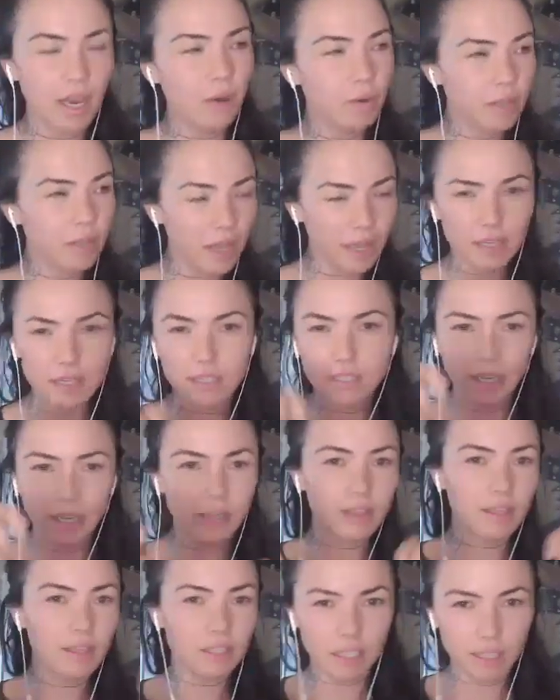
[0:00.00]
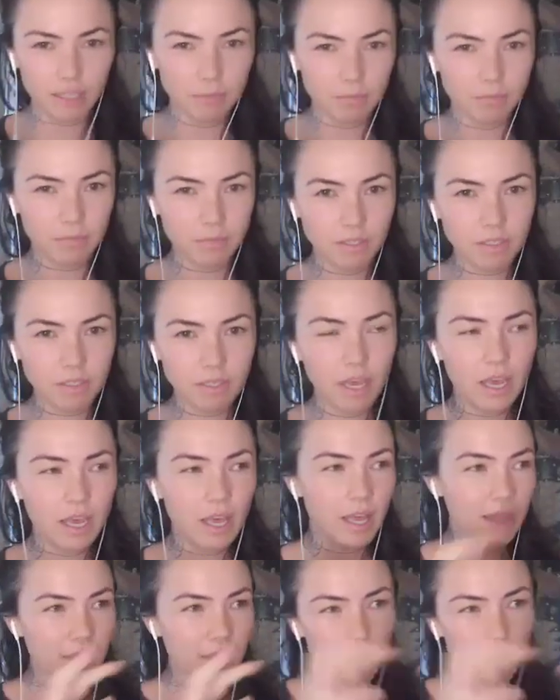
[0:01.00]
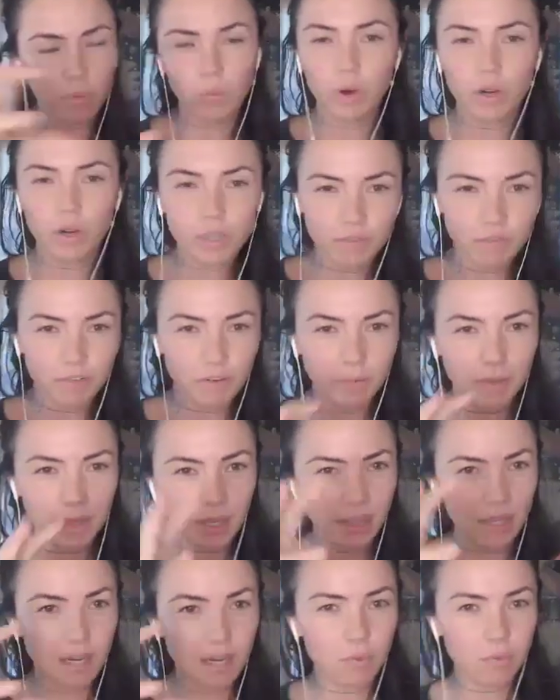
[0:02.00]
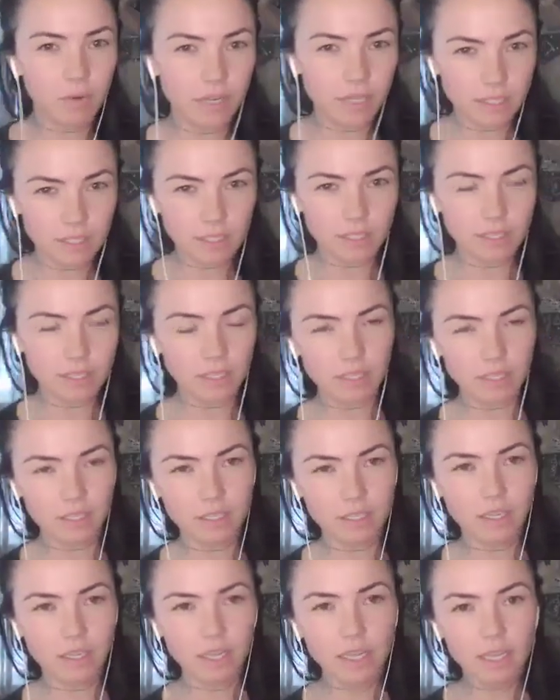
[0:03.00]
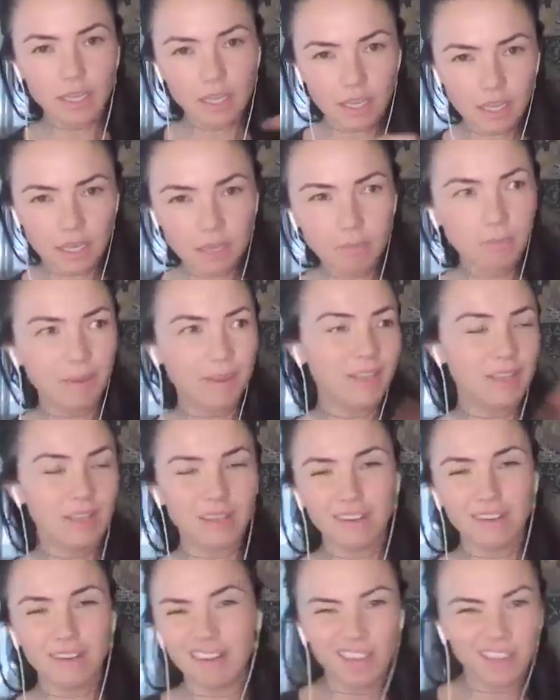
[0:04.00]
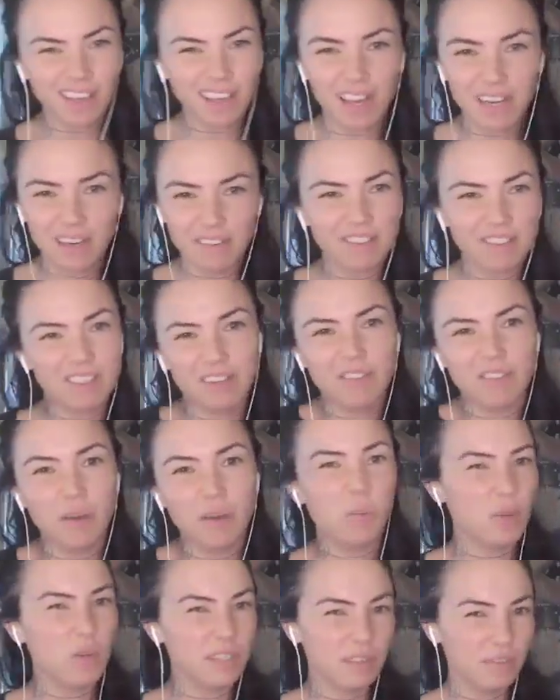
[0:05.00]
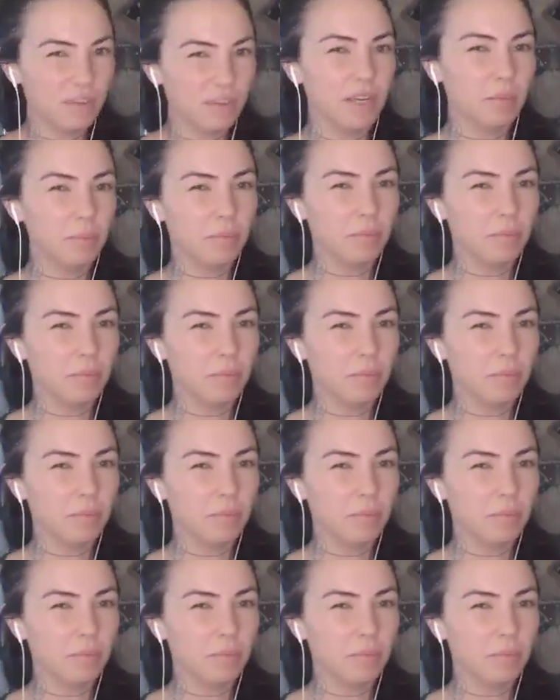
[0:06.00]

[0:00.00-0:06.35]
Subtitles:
I would kind of take the gems that worked for me that I wanted to keep, and then all the kind of stuff that wasn't very